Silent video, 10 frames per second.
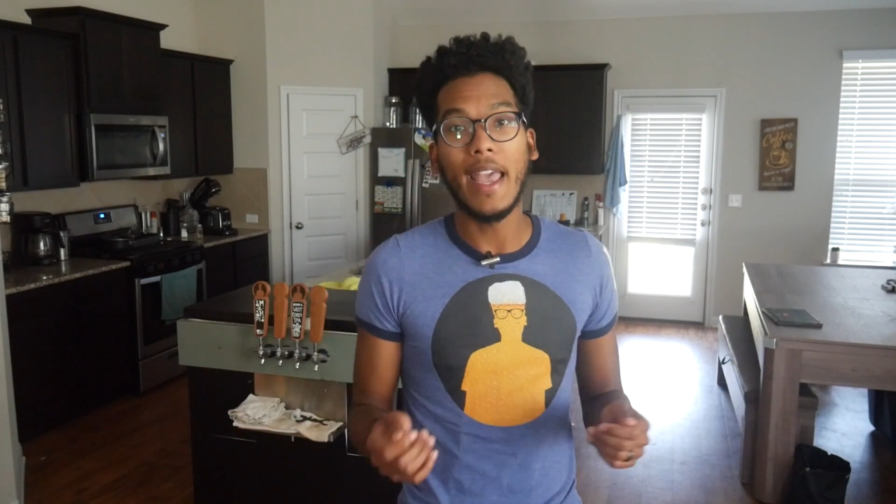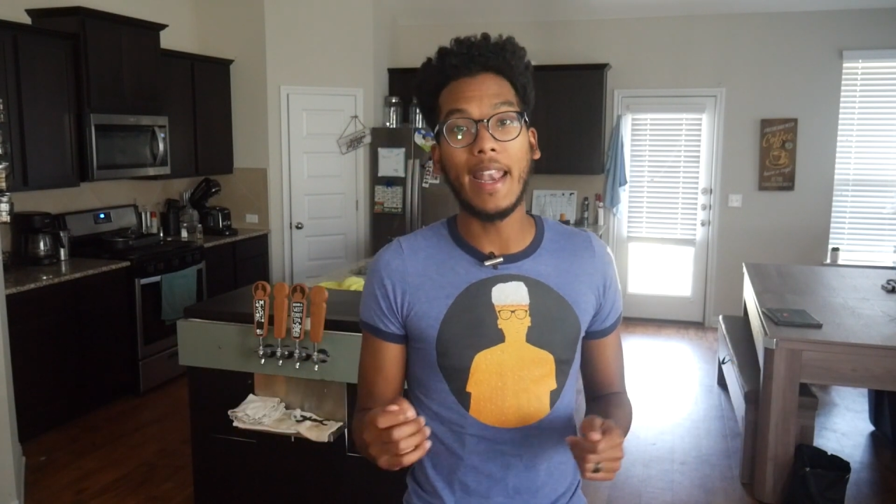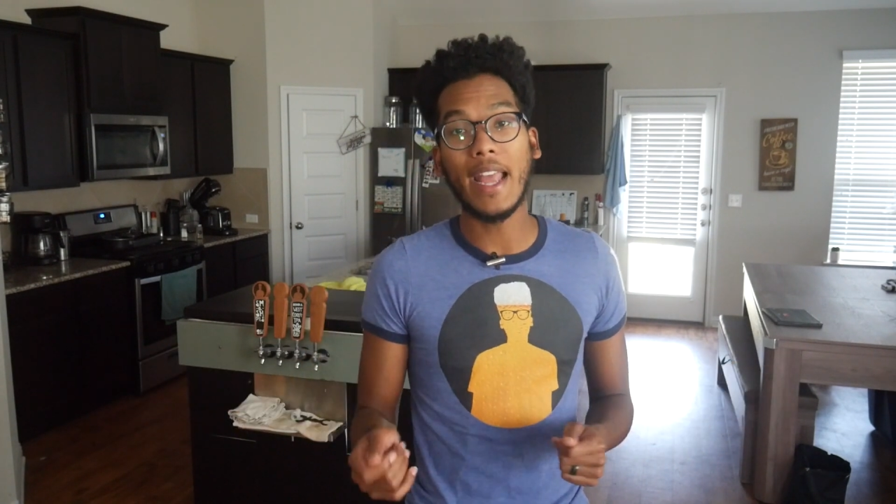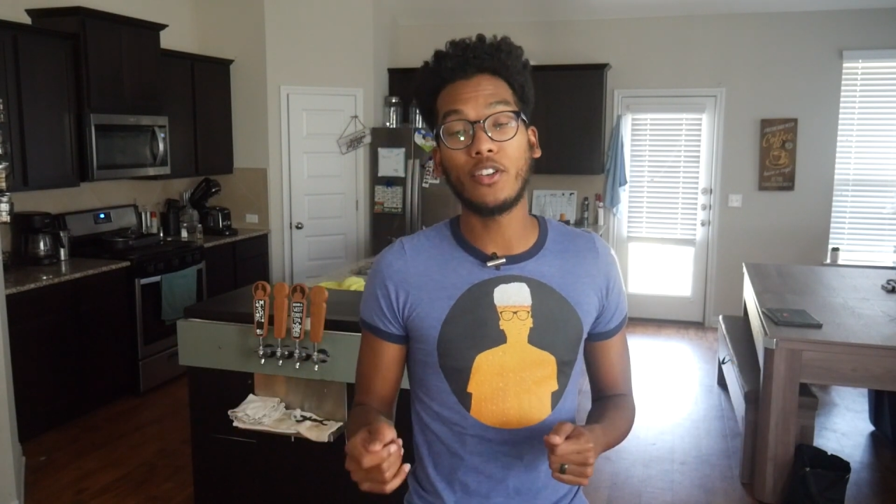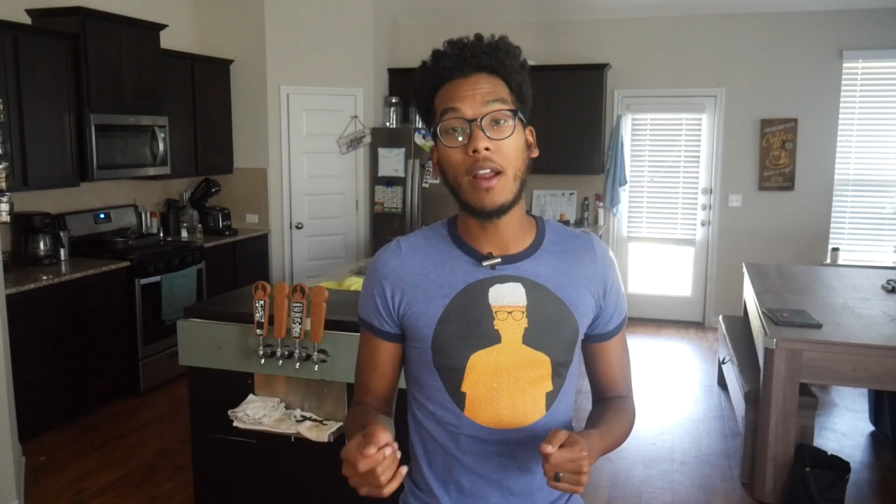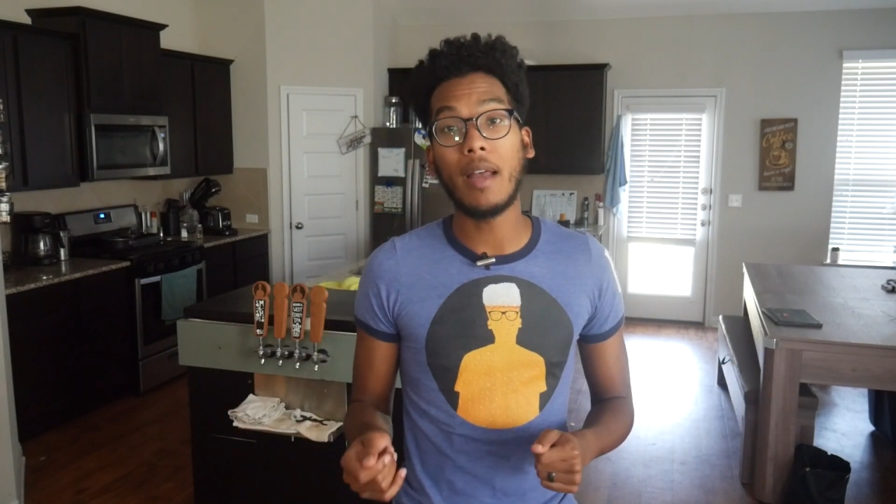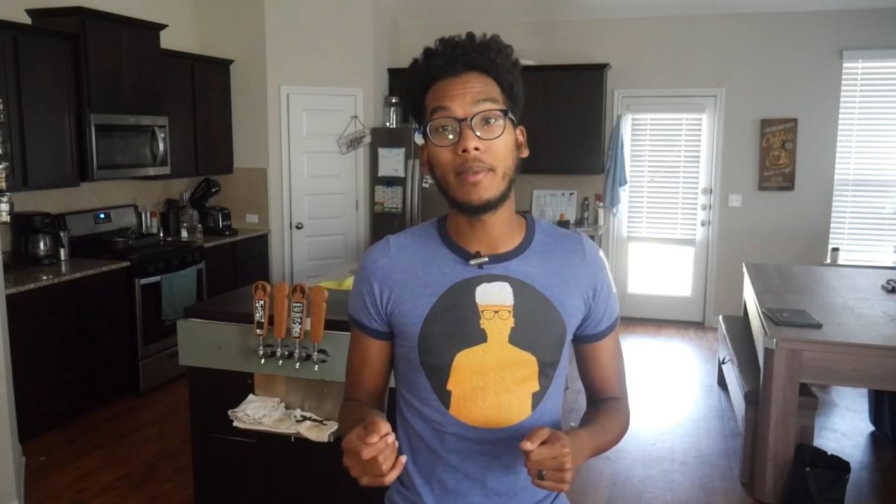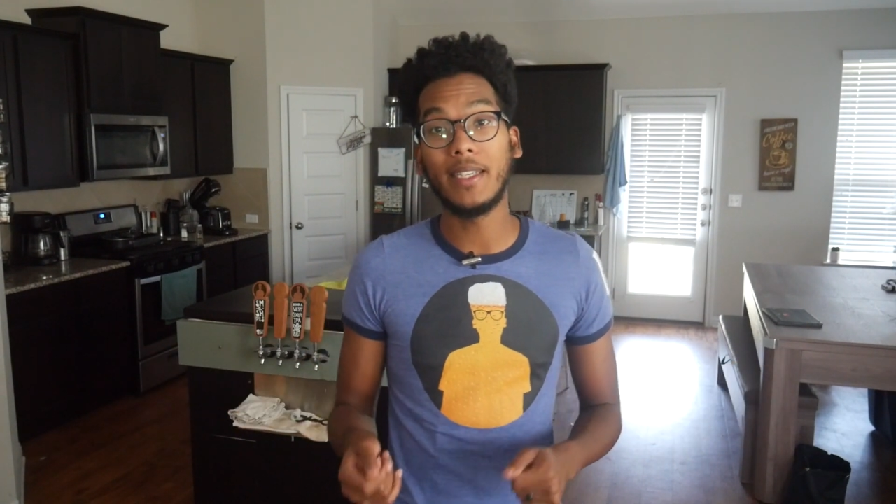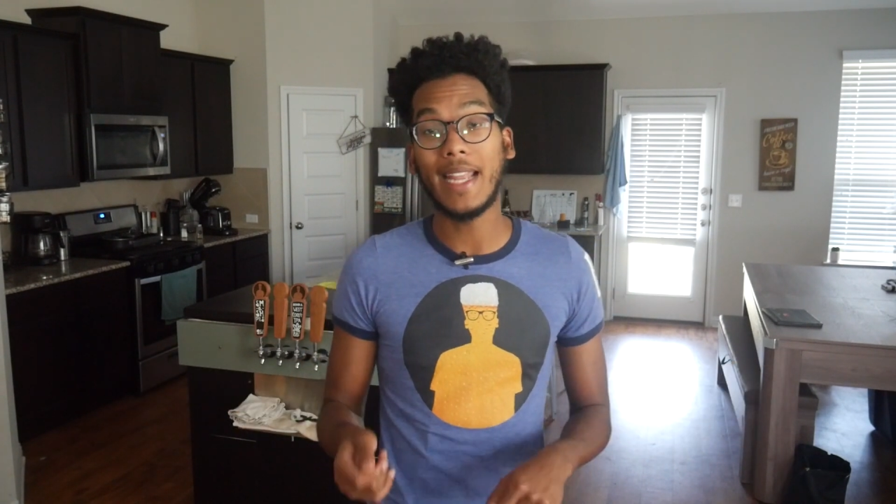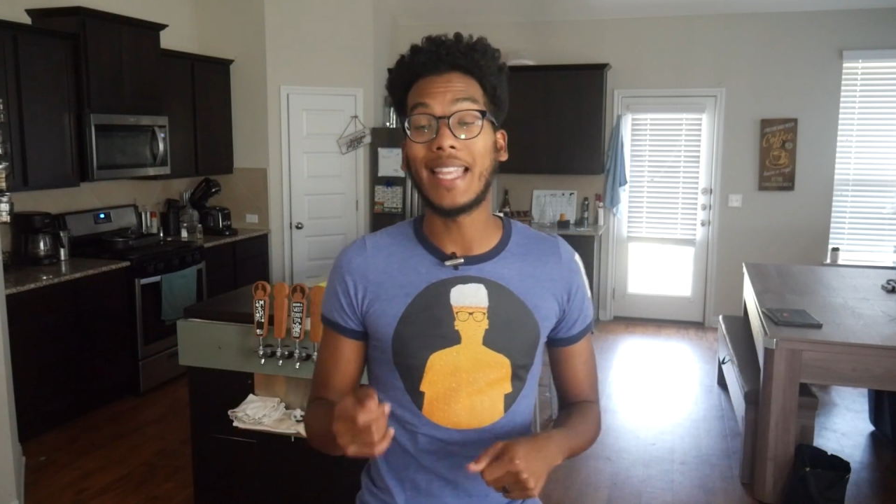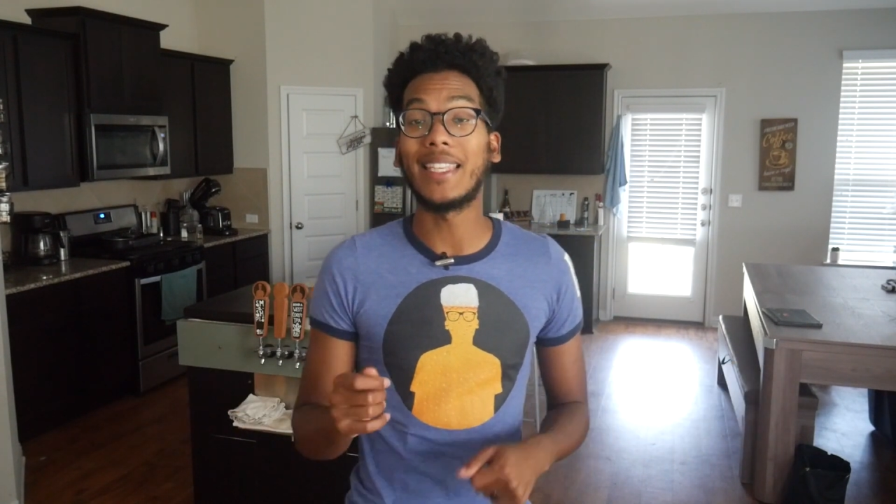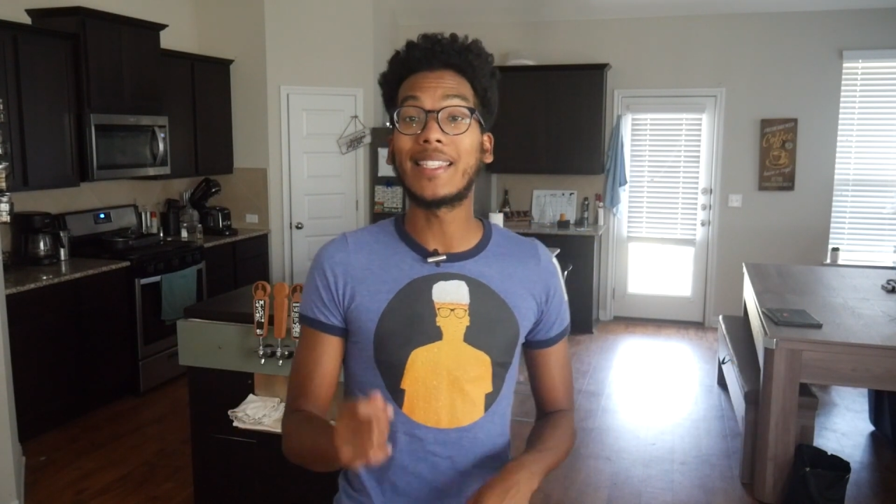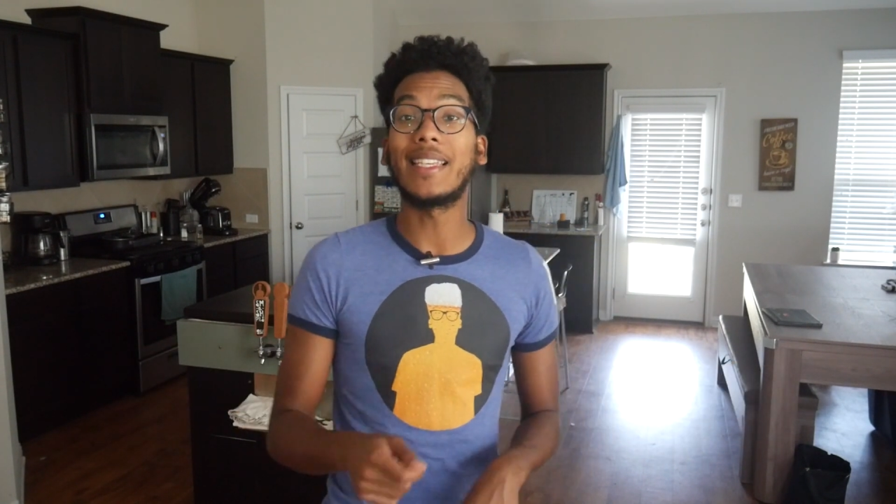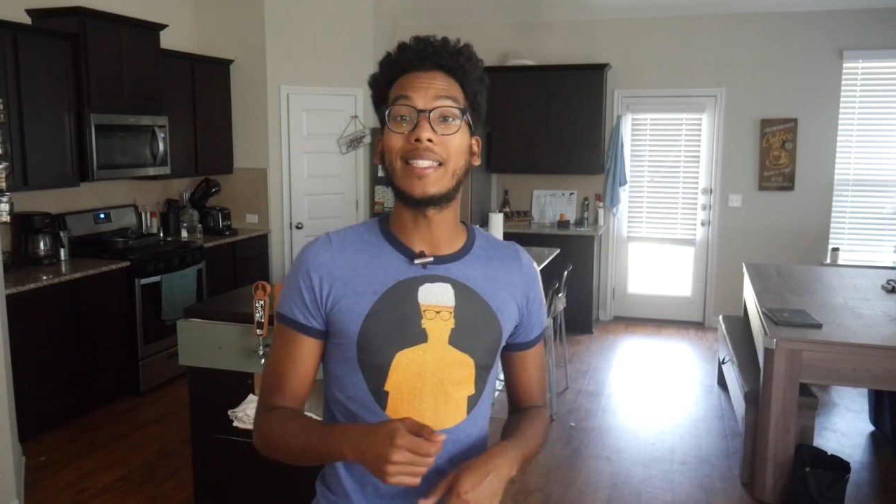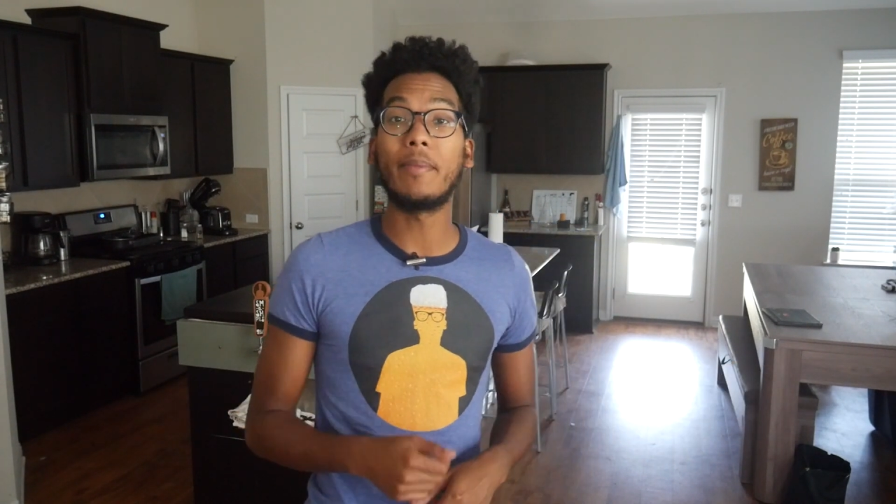and add your hops in at the
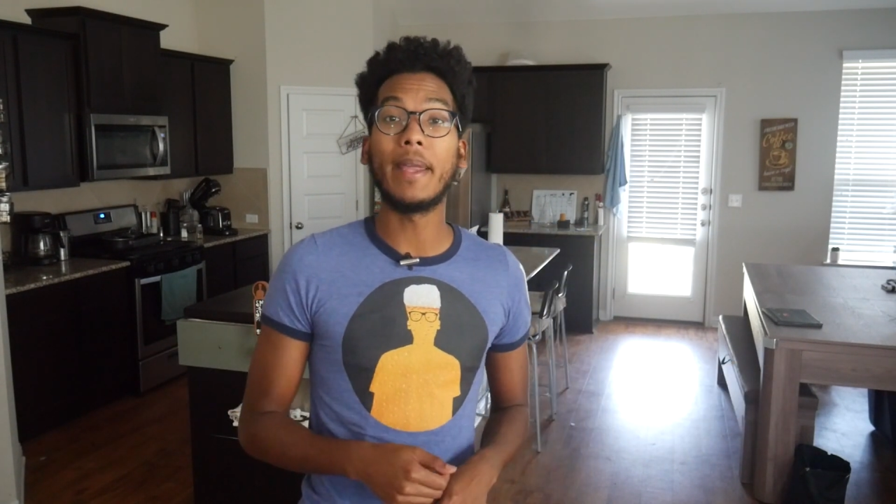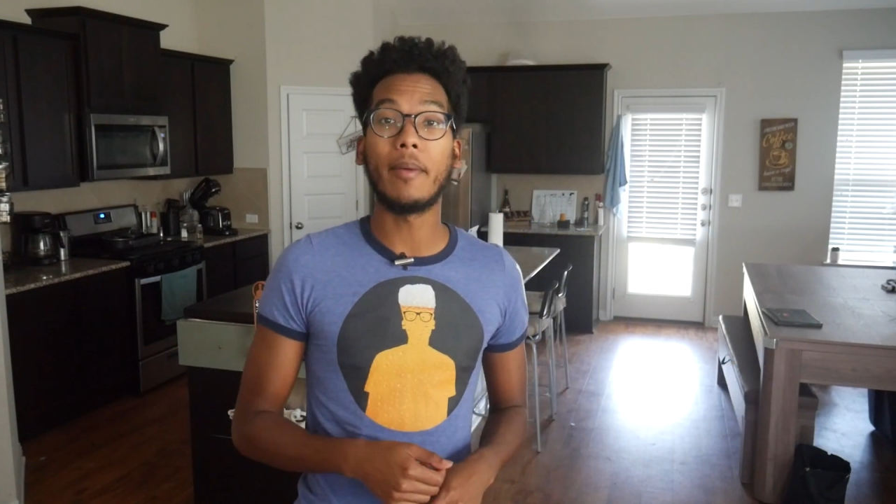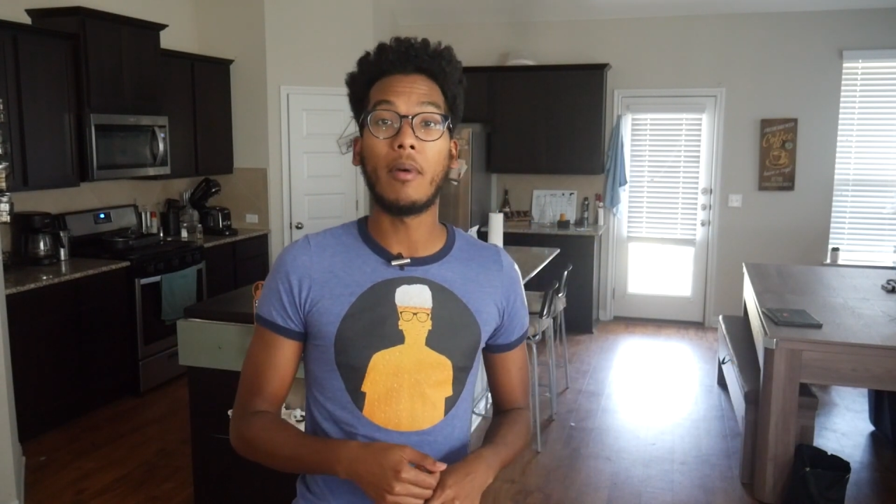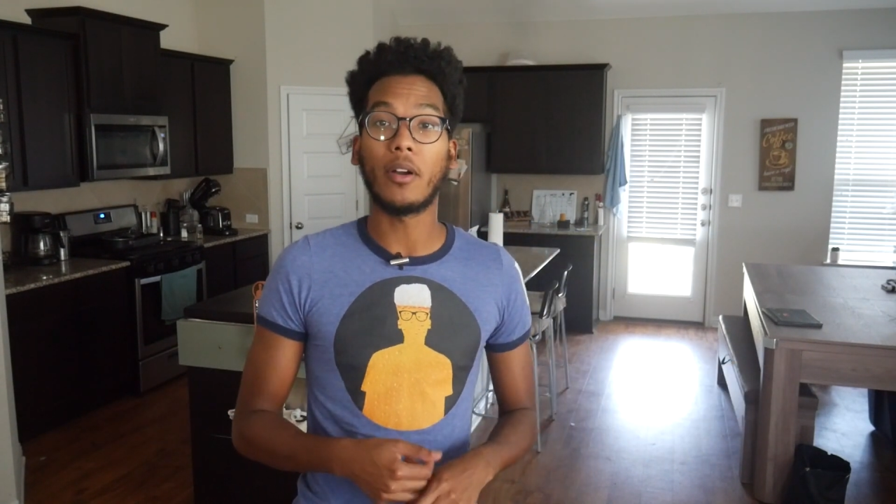60-minute